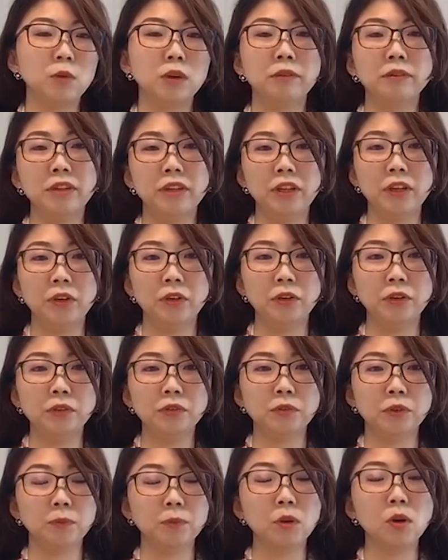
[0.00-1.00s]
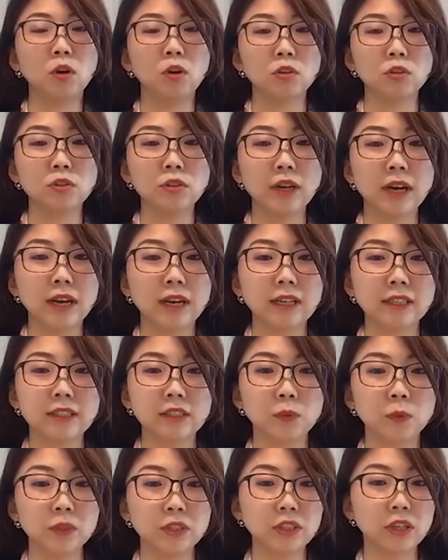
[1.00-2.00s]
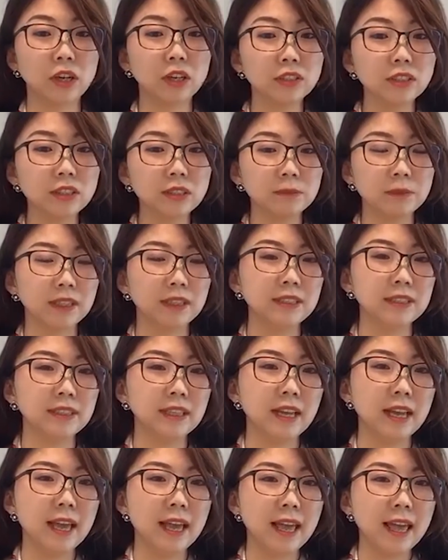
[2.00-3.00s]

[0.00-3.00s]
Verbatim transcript: revenue from contracts with customers,